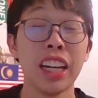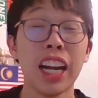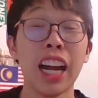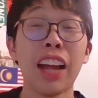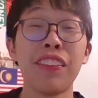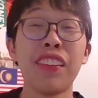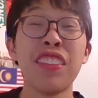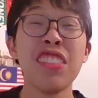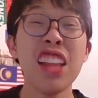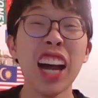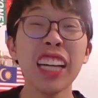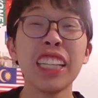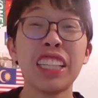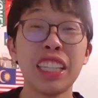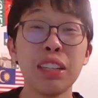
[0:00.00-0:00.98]
at the
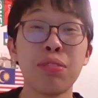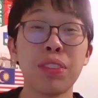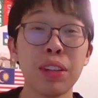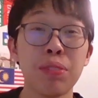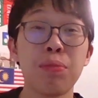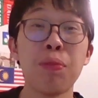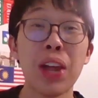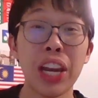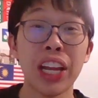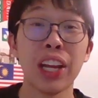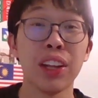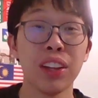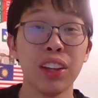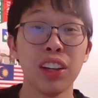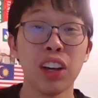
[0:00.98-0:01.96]
95th
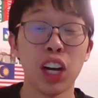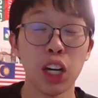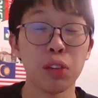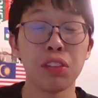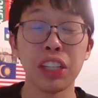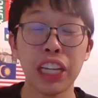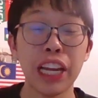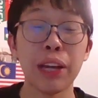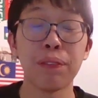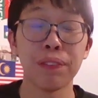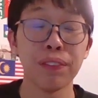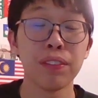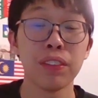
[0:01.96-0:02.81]
minute of the game.